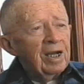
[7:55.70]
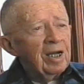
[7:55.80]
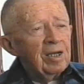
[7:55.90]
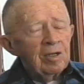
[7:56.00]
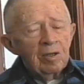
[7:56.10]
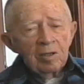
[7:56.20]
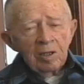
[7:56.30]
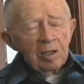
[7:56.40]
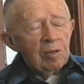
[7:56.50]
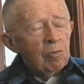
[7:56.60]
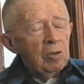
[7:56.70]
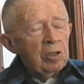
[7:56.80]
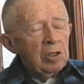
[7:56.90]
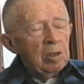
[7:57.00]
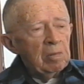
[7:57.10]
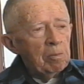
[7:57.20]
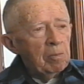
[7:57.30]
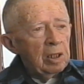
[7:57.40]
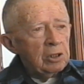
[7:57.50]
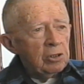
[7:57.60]
and when you come up
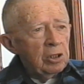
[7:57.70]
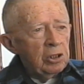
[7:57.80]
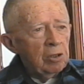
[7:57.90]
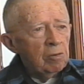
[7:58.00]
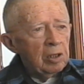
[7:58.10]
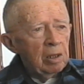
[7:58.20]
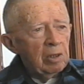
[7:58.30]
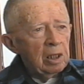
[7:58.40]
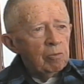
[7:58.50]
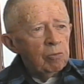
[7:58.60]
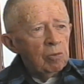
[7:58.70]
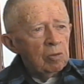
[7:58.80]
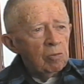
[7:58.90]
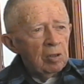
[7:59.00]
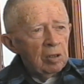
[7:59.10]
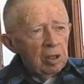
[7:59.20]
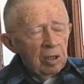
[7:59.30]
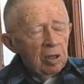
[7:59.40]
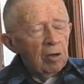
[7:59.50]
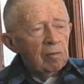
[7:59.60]
Main Street, you were coming up with
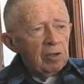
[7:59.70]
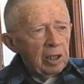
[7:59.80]
over